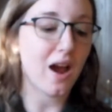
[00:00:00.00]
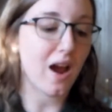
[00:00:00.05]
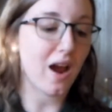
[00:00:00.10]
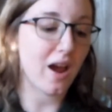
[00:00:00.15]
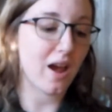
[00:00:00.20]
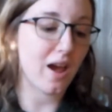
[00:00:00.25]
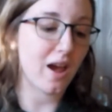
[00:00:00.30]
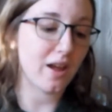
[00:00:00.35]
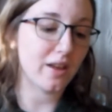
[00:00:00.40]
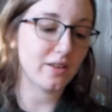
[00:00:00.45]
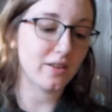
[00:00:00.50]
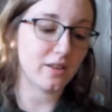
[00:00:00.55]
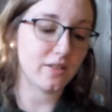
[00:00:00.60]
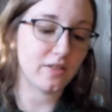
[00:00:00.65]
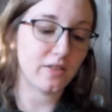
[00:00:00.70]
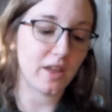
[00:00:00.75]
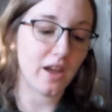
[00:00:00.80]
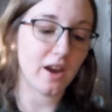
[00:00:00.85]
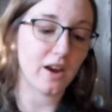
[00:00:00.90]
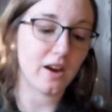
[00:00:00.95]

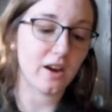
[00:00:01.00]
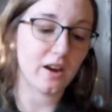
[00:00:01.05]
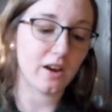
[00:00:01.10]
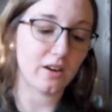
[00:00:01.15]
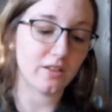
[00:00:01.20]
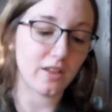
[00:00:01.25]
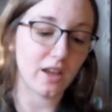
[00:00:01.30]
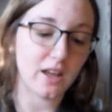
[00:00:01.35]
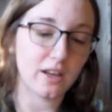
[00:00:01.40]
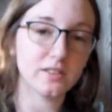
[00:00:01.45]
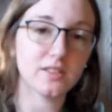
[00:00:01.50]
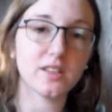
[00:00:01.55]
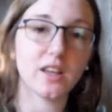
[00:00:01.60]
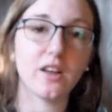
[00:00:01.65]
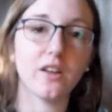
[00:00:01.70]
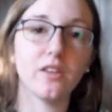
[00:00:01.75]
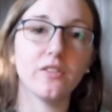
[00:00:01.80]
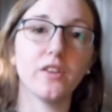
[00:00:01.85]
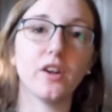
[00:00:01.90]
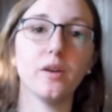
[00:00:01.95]
They had a
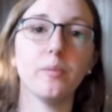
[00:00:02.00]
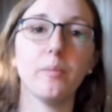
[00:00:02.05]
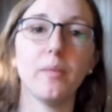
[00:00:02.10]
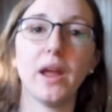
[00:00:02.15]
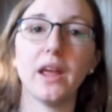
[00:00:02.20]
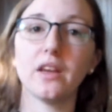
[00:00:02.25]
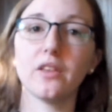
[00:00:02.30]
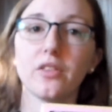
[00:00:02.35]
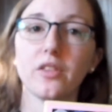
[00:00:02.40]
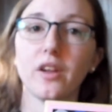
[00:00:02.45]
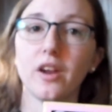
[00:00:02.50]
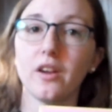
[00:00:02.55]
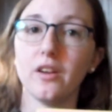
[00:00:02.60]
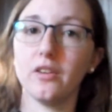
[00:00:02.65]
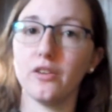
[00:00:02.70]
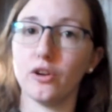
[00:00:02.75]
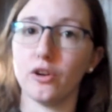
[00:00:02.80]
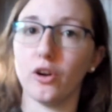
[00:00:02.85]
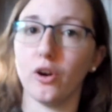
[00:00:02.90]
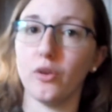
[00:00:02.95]
sale on their make
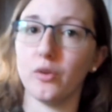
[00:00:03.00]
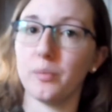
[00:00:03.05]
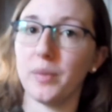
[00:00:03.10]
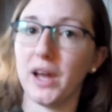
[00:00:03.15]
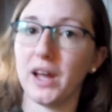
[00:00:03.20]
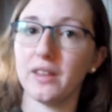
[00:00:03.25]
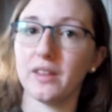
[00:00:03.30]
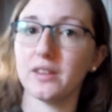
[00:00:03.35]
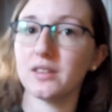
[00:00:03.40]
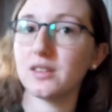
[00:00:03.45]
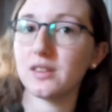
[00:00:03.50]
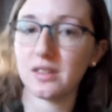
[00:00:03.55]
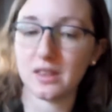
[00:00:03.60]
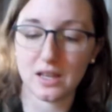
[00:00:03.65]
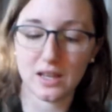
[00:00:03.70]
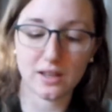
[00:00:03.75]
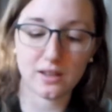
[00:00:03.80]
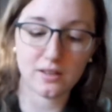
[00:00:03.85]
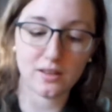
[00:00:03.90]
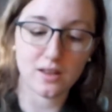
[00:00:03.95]
your own palette
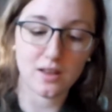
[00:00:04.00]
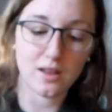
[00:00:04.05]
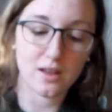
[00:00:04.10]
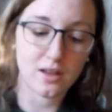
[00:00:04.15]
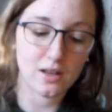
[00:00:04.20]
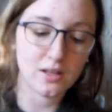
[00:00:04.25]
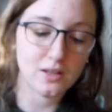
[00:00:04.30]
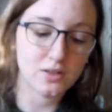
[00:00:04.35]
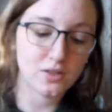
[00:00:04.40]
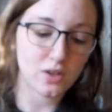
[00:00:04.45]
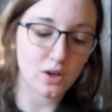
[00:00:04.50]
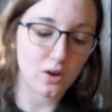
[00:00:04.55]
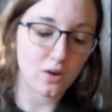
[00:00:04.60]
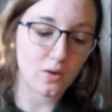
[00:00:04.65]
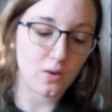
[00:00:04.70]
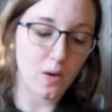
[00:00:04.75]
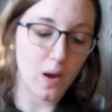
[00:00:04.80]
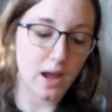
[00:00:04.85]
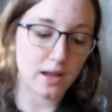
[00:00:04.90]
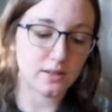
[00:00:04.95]
thing,
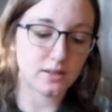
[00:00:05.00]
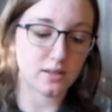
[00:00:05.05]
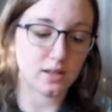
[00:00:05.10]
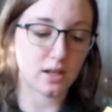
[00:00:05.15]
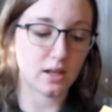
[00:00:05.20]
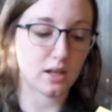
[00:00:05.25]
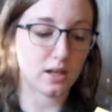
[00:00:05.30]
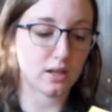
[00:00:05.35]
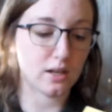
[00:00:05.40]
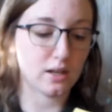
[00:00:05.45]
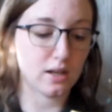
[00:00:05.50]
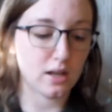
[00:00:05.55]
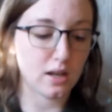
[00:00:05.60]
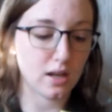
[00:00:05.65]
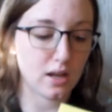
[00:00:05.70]
so I did